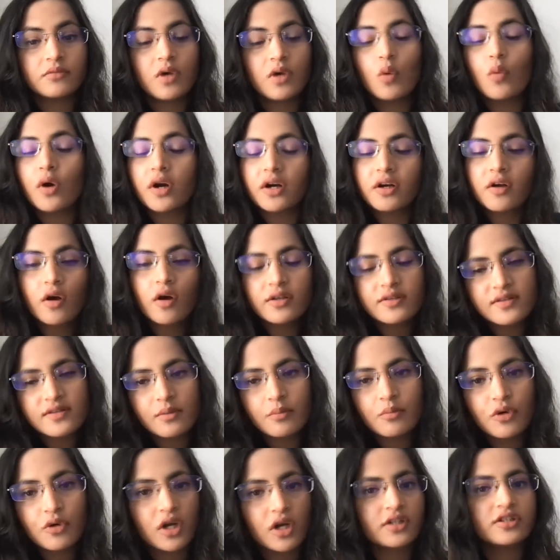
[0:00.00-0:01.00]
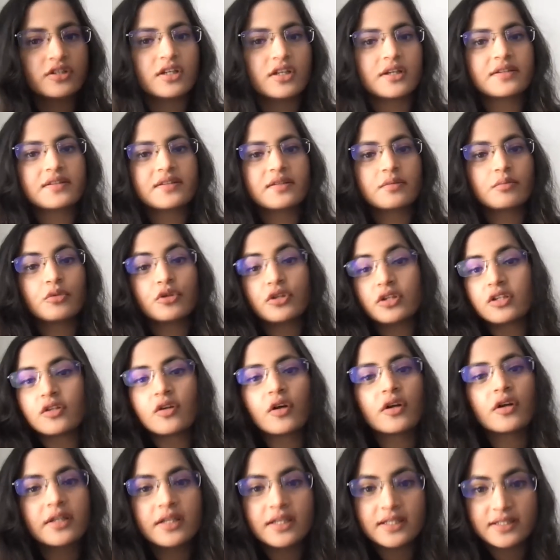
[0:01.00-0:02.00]
work on some projects, put it
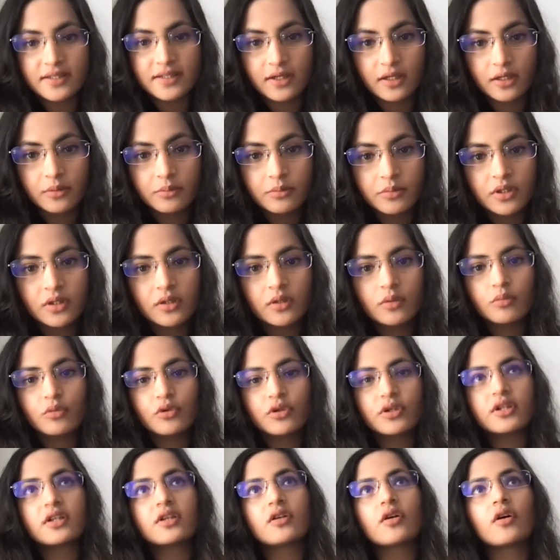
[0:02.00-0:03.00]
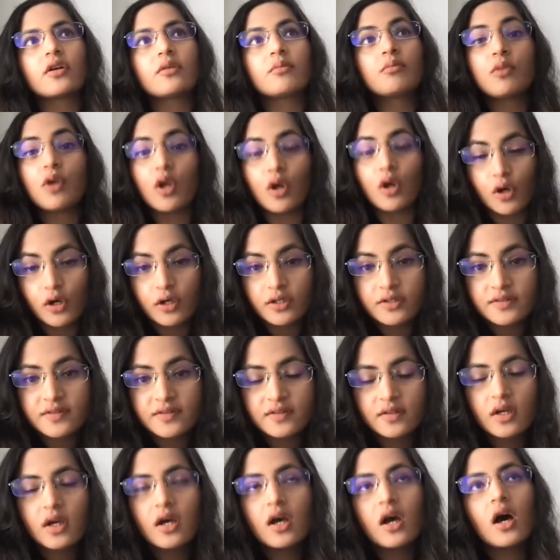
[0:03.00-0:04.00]
on GitHub, put it on blogs.
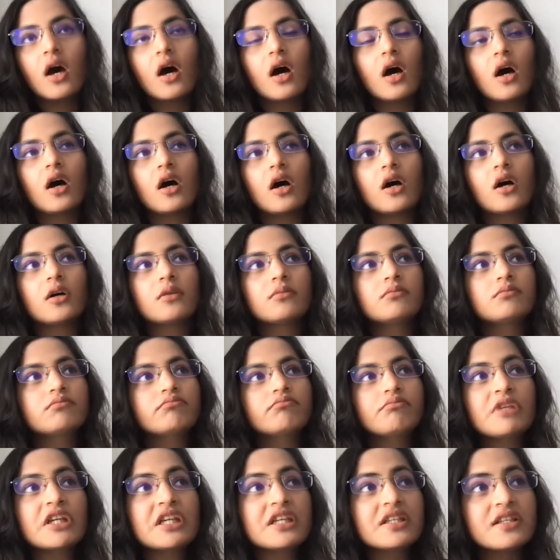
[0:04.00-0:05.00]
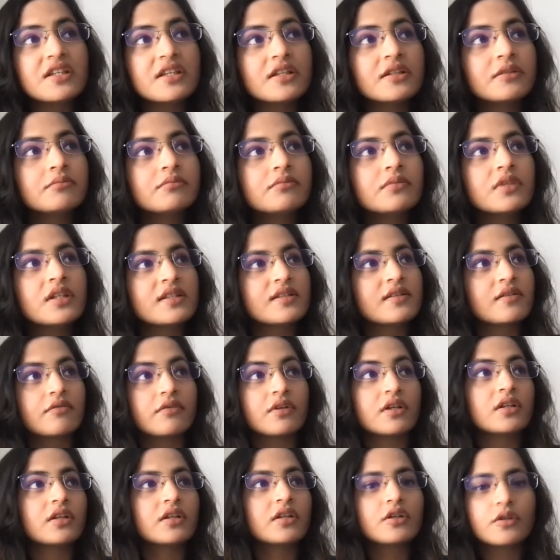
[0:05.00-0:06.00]
Medium is a
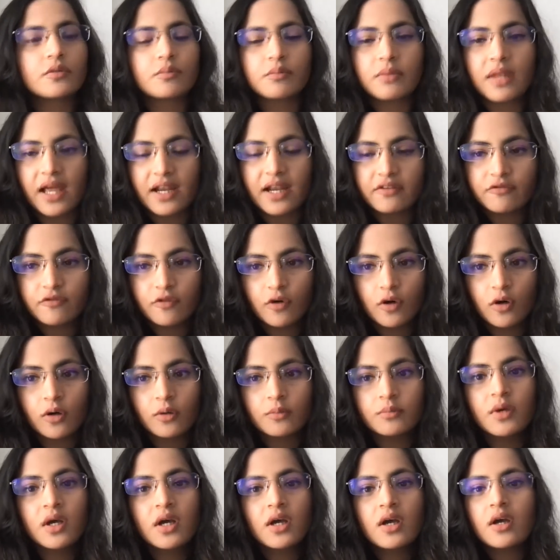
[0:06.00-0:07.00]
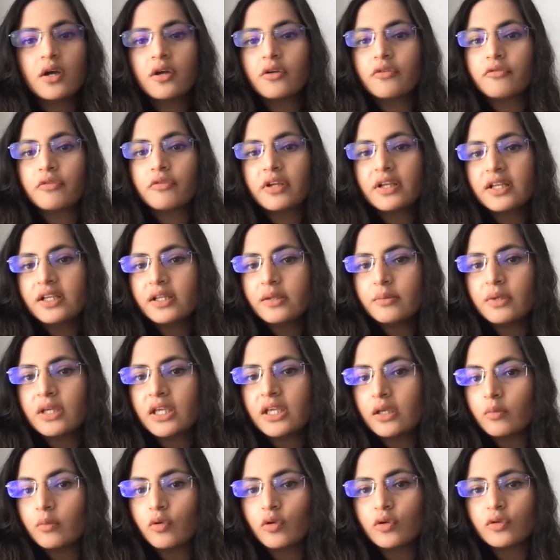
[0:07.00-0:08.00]
really good platform. Really
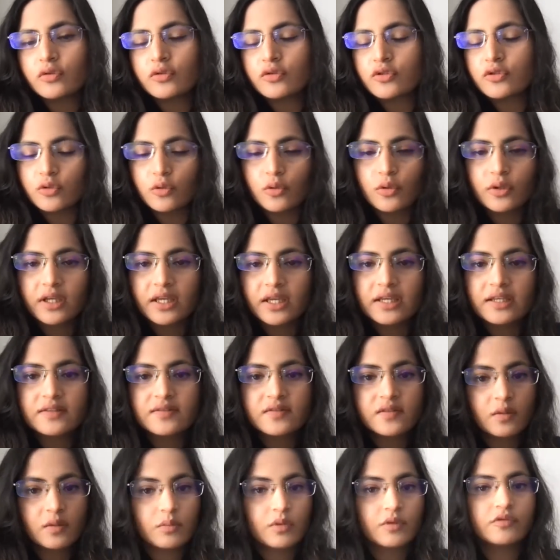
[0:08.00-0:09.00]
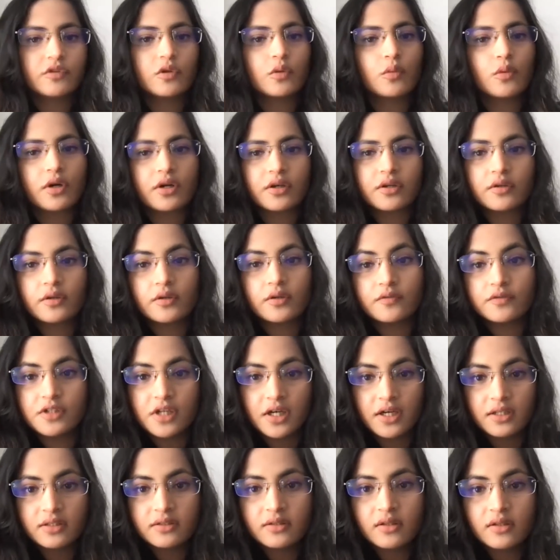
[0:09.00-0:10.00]
be able to showcase some of the work you've
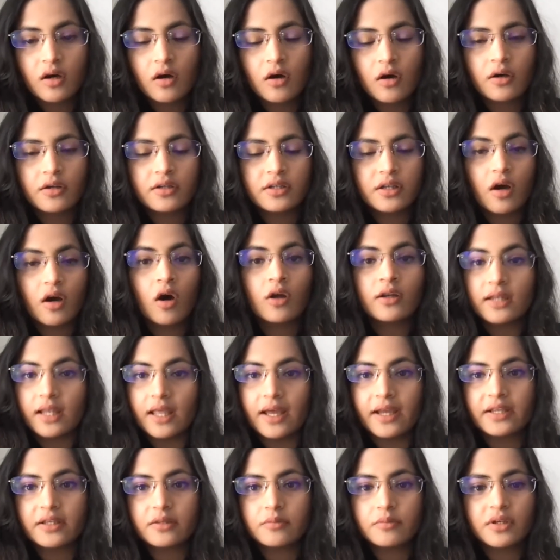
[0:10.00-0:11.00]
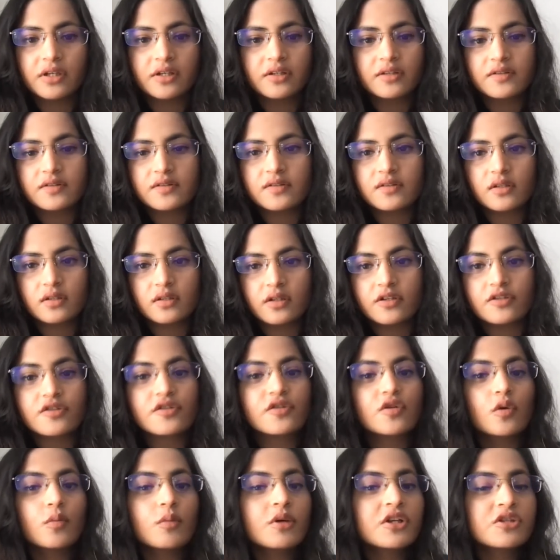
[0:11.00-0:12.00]
done on online, because there's
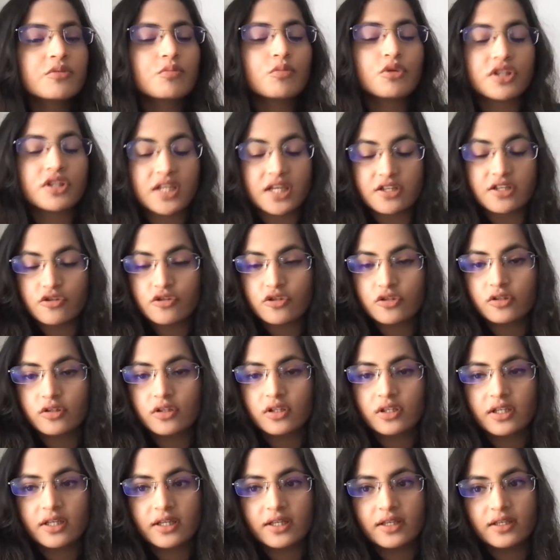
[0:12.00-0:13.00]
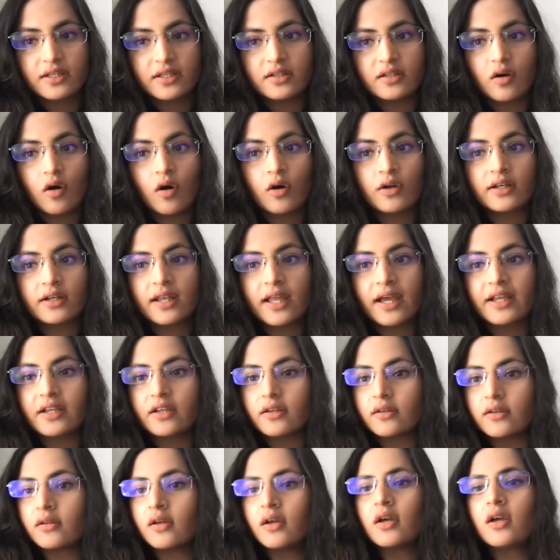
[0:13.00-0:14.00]
so much potential in
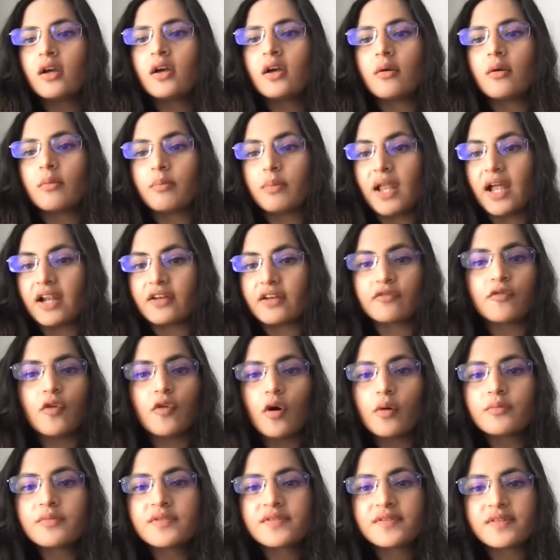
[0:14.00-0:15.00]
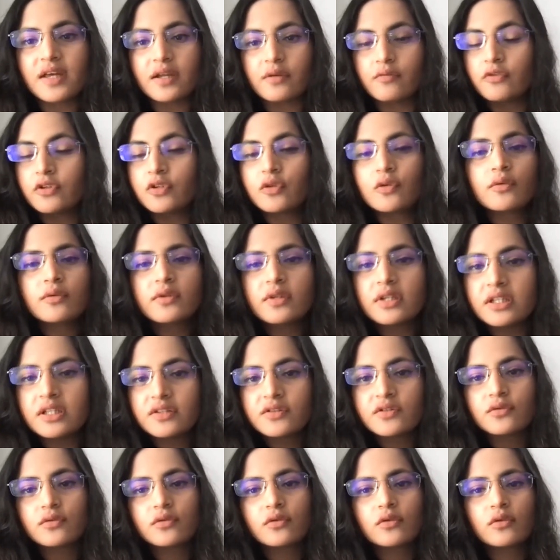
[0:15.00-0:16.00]
online platforms that we don't
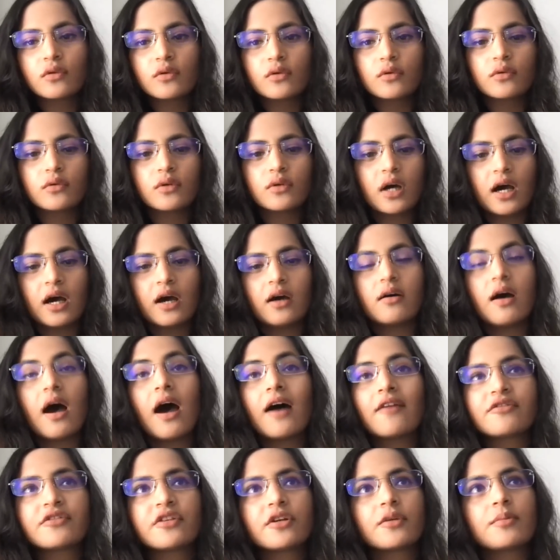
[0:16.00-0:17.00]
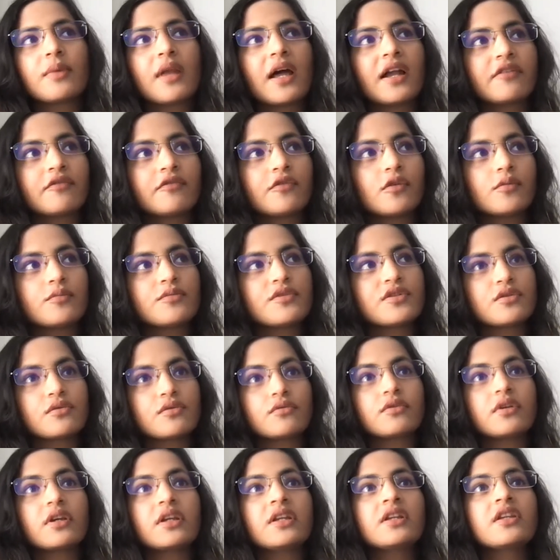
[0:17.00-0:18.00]
need to go after platforms
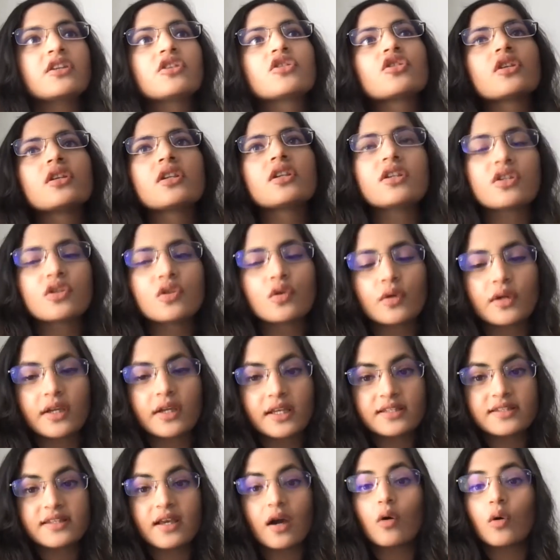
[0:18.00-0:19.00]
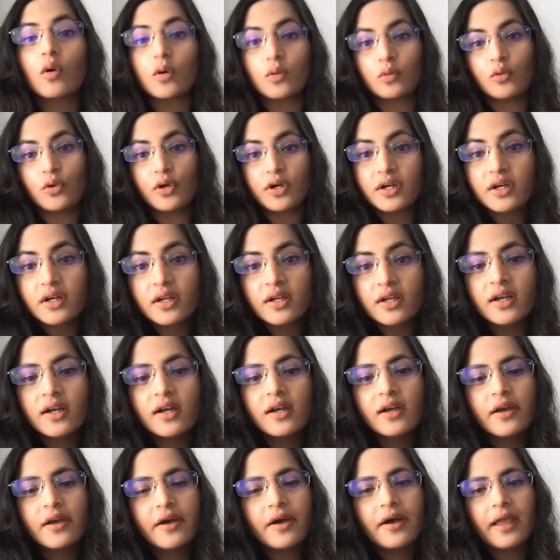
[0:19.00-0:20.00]
to initially showcase our work.
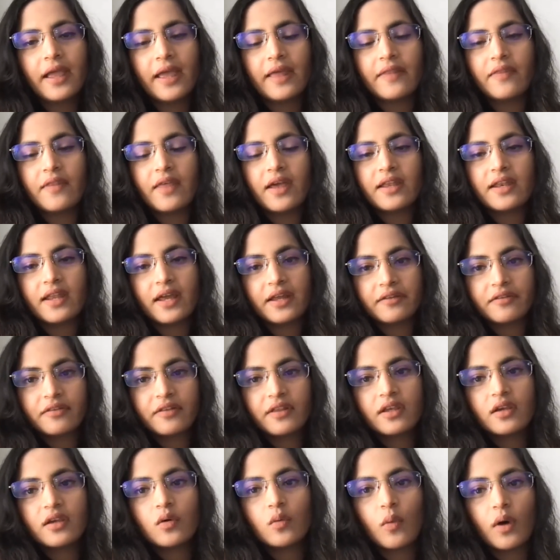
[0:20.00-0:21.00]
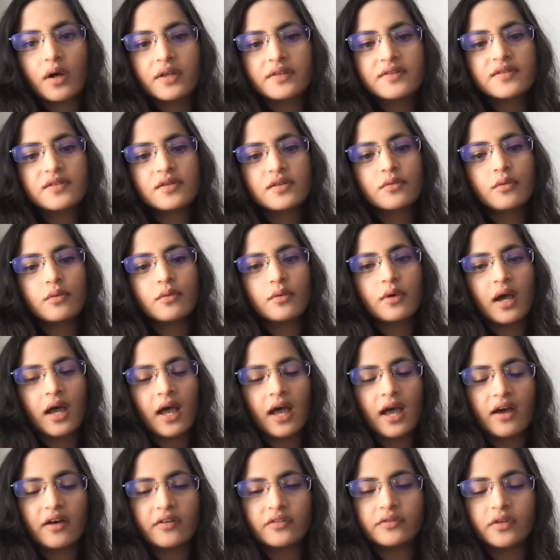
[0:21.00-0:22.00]
And then I think once you
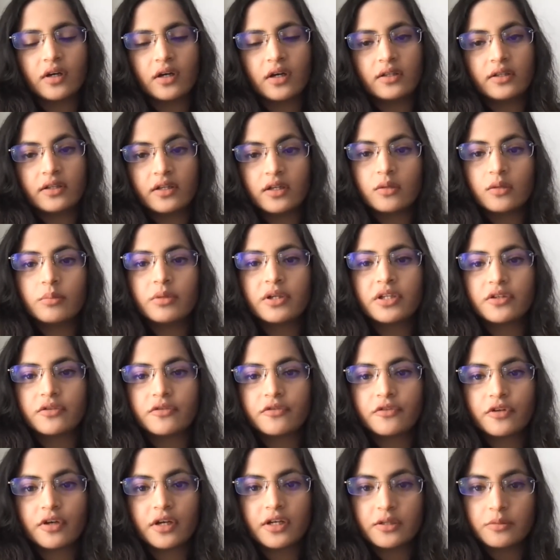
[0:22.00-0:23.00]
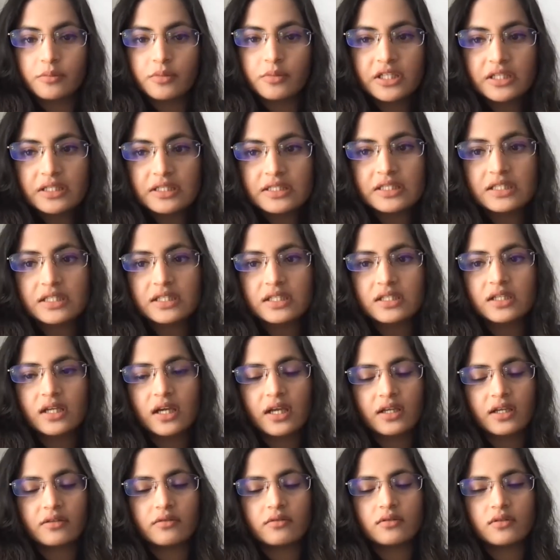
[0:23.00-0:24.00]
have a little bit of credibility
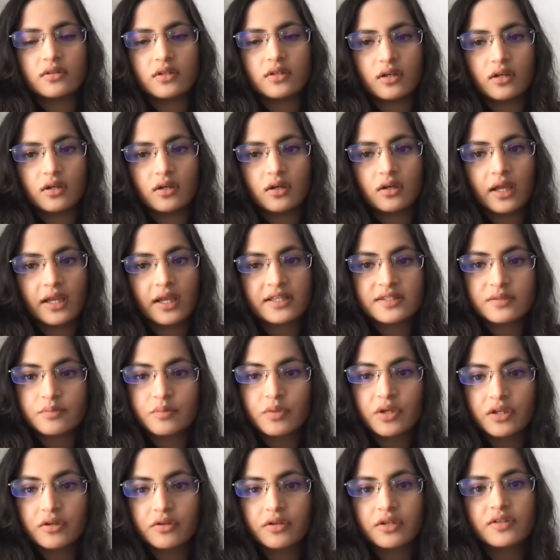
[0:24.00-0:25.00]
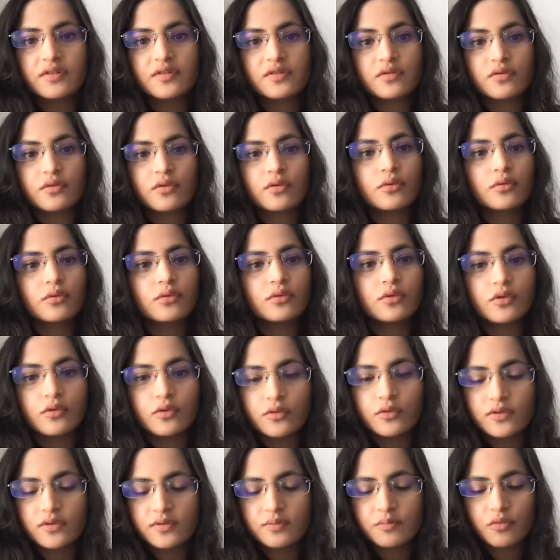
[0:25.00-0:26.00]
and experience through
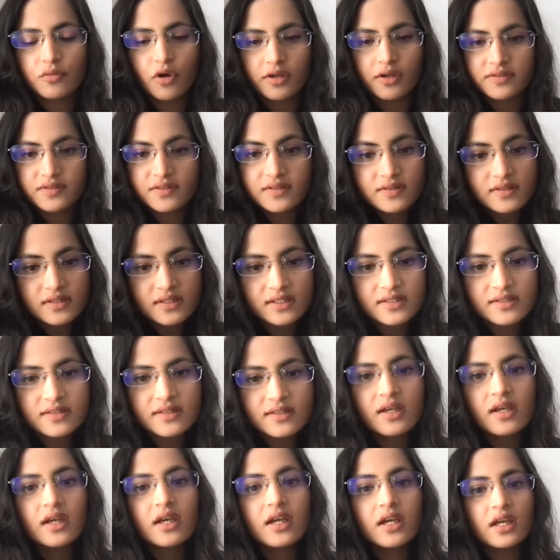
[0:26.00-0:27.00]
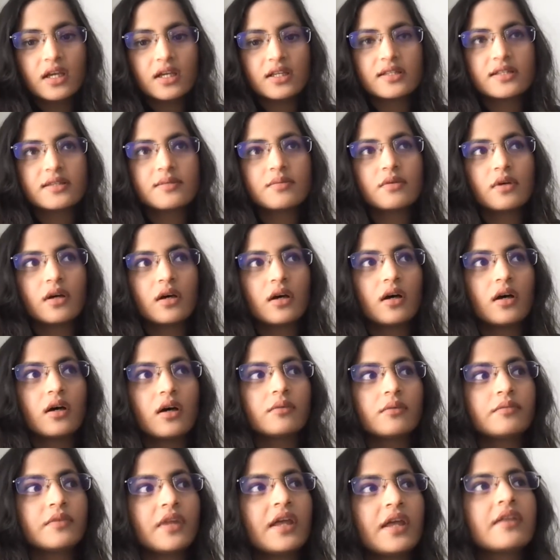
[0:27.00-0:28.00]
those processes, it's
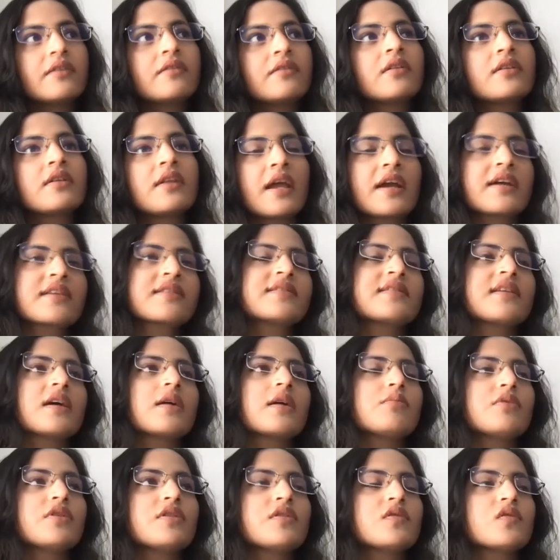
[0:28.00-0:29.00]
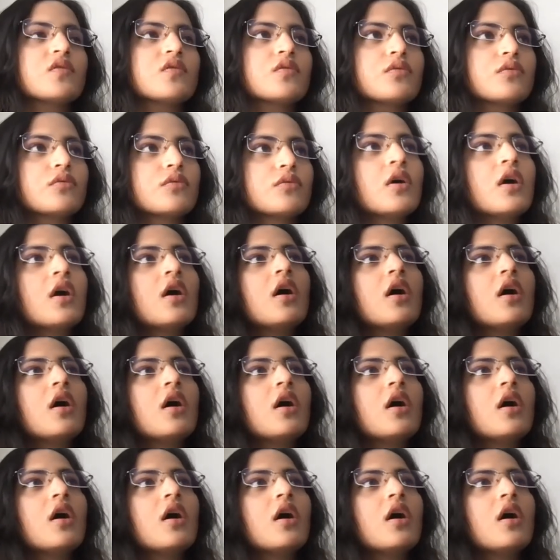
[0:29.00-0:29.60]
then the next step is to